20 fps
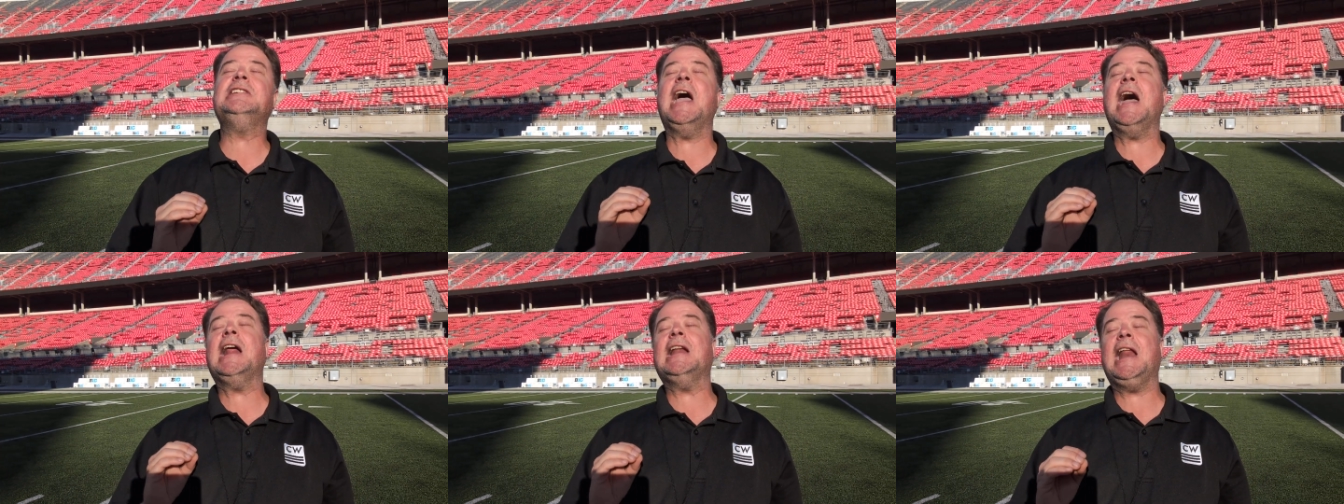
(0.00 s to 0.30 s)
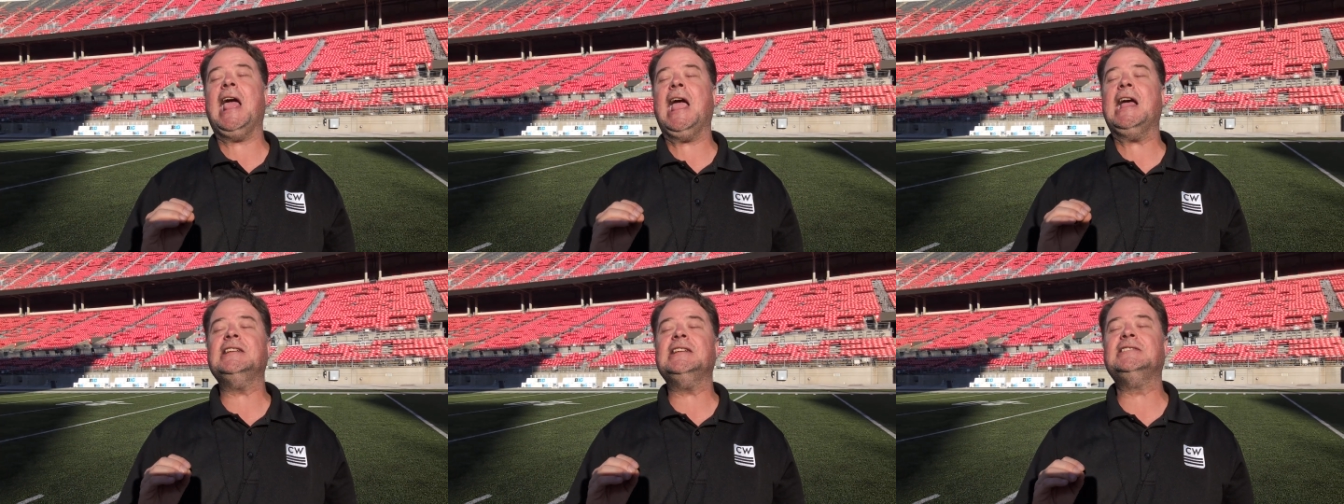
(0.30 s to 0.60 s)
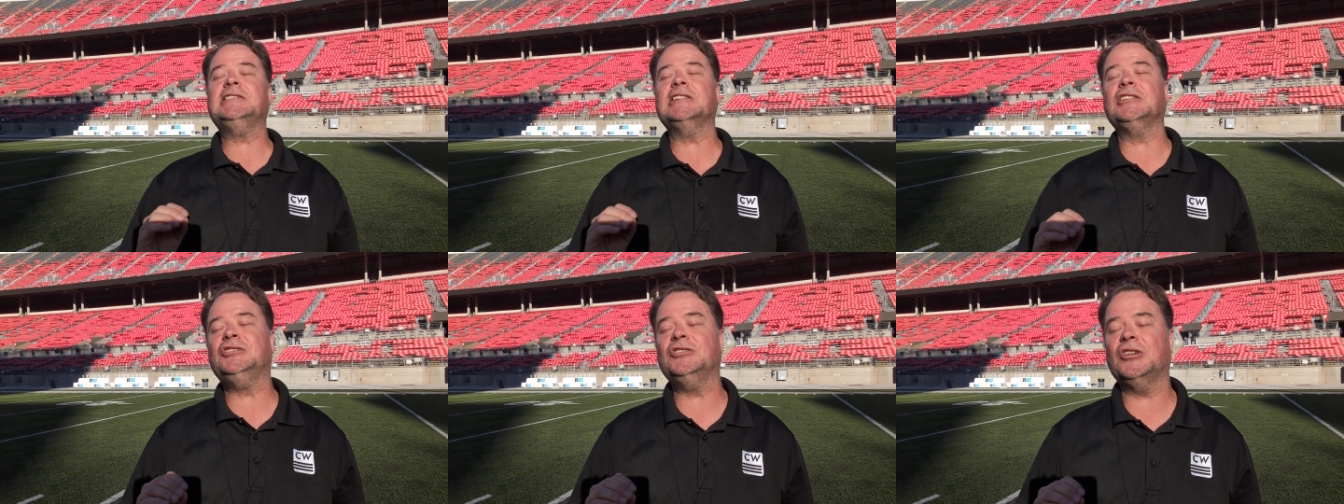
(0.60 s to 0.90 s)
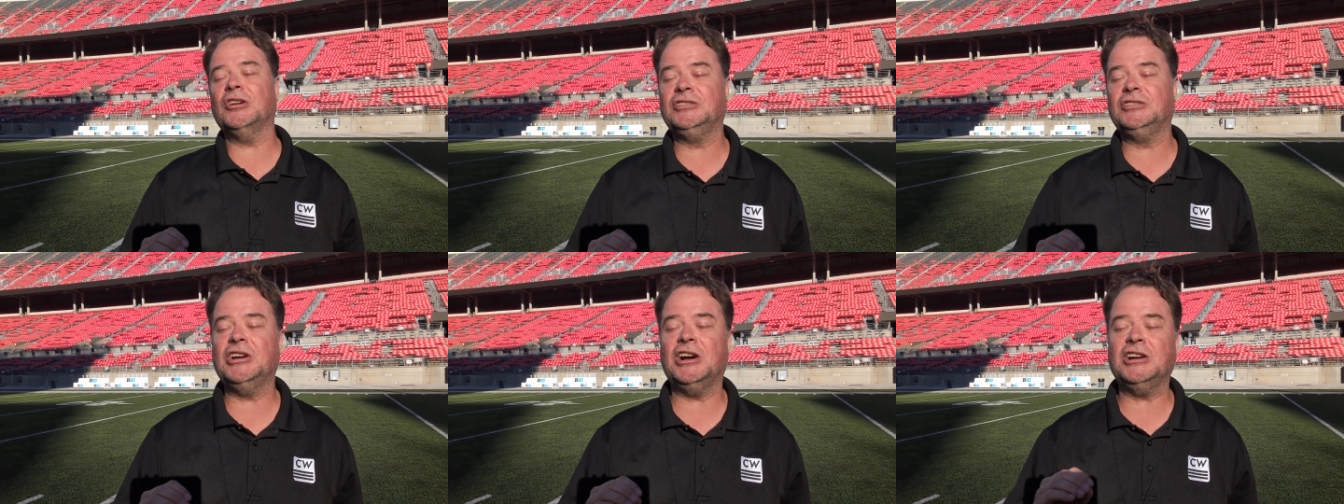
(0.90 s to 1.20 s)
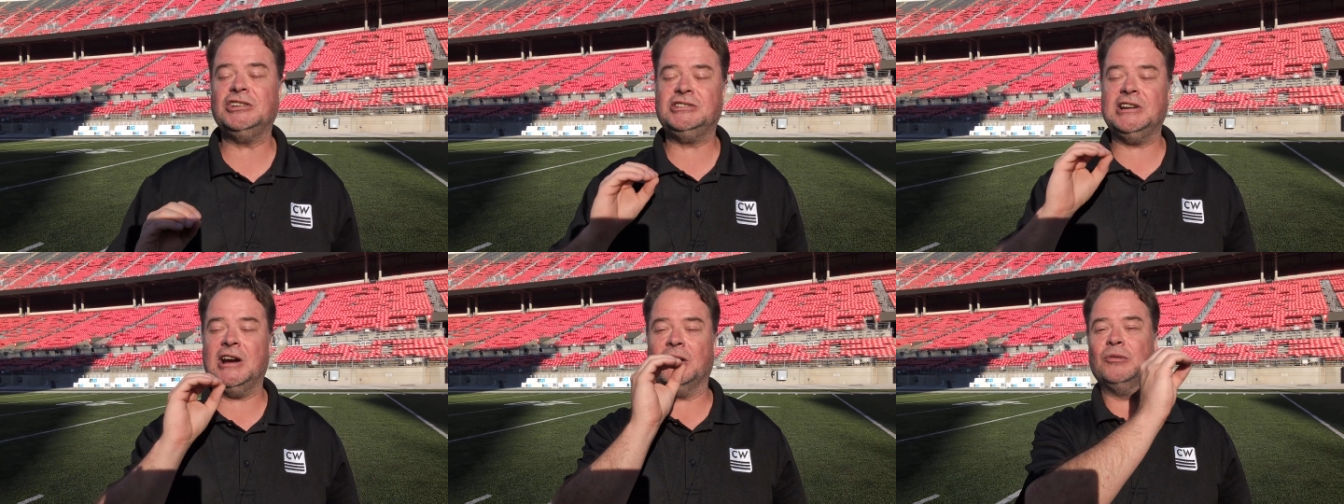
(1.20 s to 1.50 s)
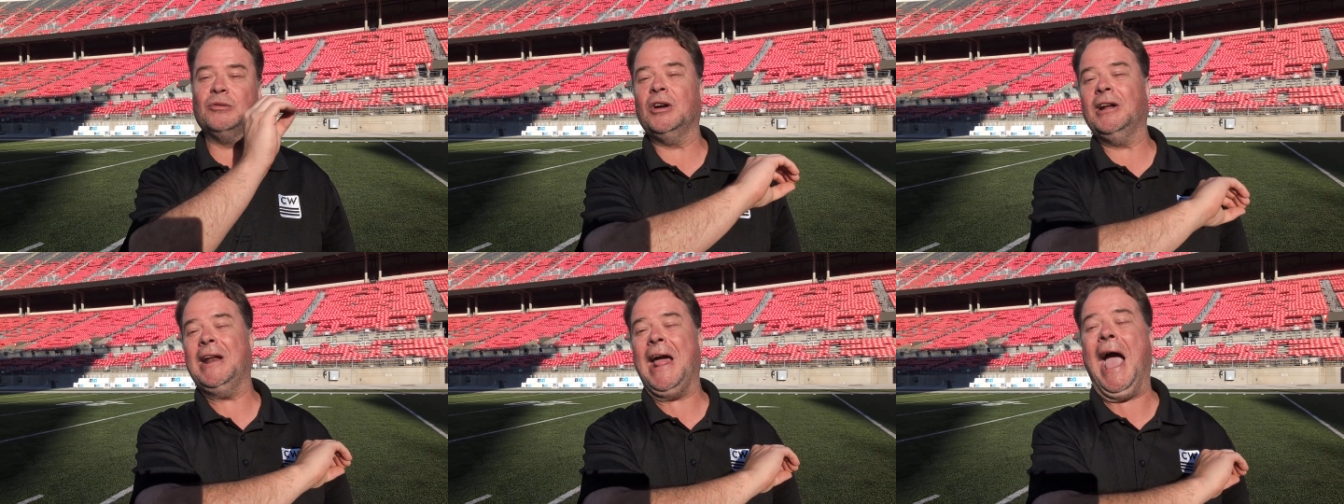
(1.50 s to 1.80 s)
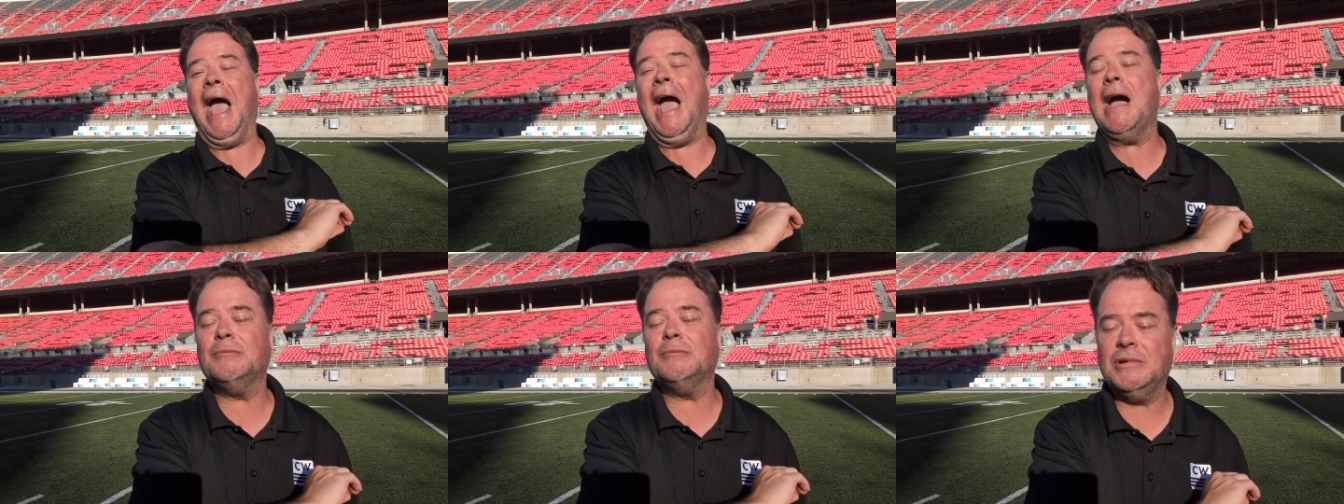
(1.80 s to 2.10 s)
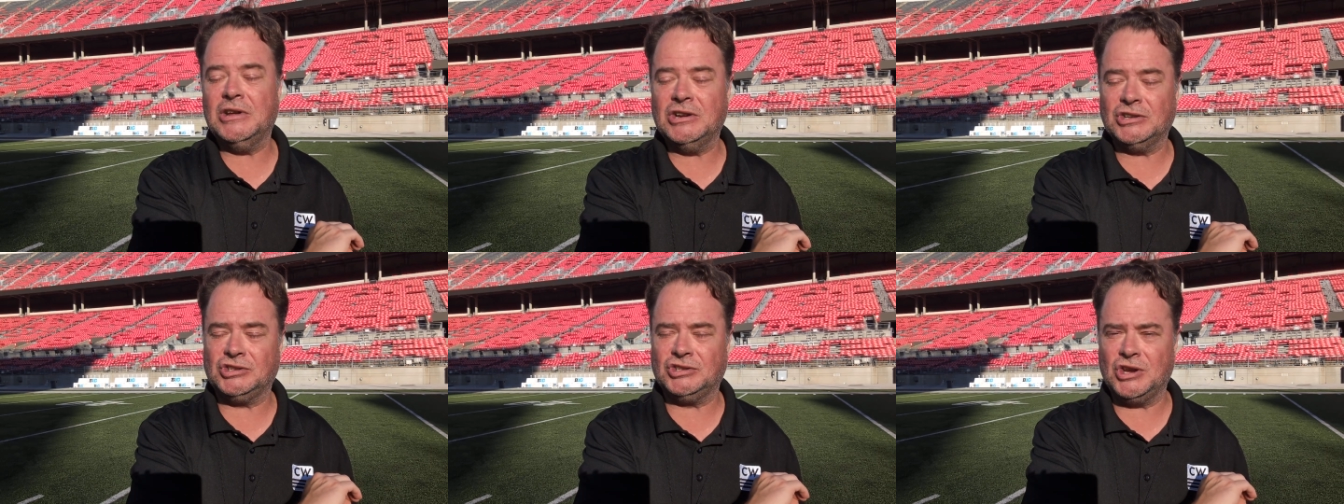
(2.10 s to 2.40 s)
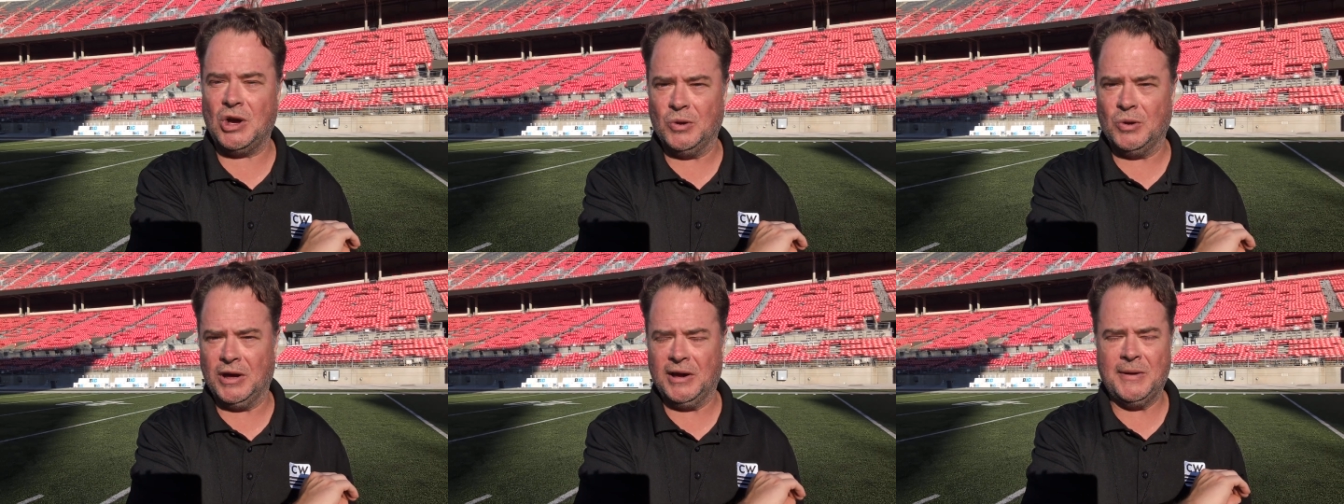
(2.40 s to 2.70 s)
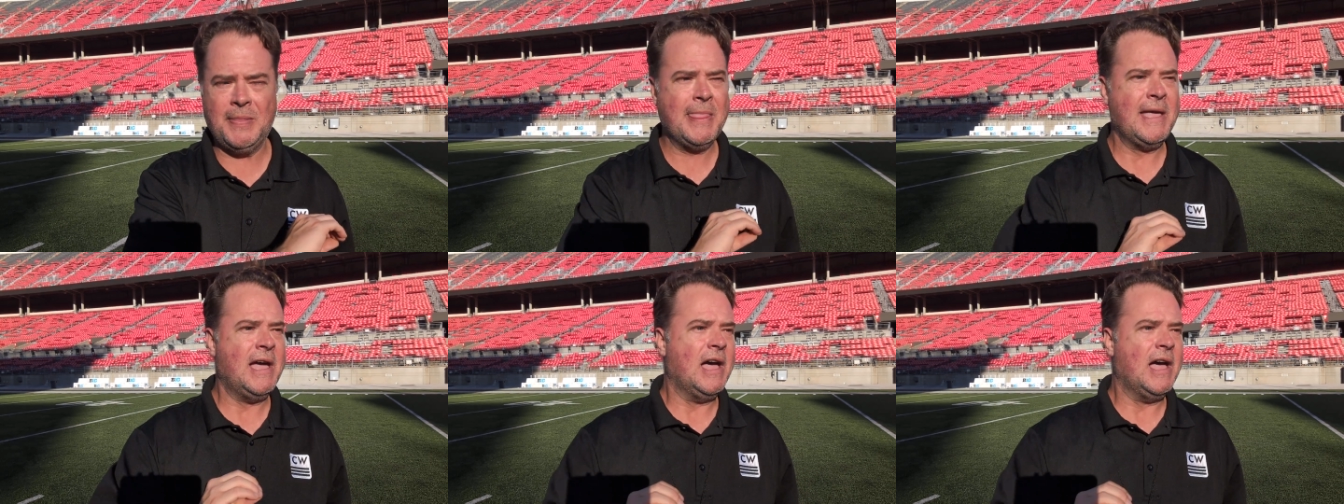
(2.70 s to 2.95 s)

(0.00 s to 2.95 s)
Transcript: had an 86-yard touchdown run at Minnesota.